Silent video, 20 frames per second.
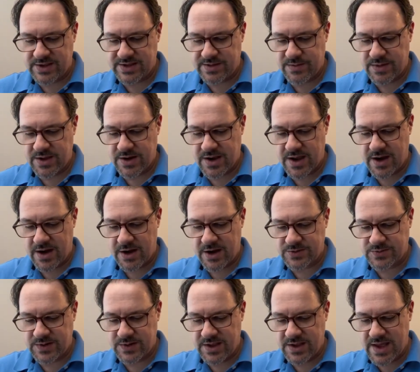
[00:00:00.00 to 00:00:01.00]
some of their
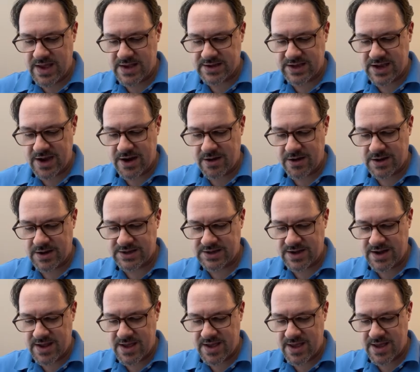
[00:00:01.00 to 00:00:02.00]
carries. What are you guys carrying
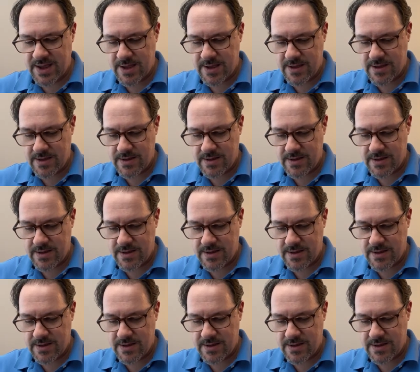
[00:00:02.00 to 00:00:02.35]
today?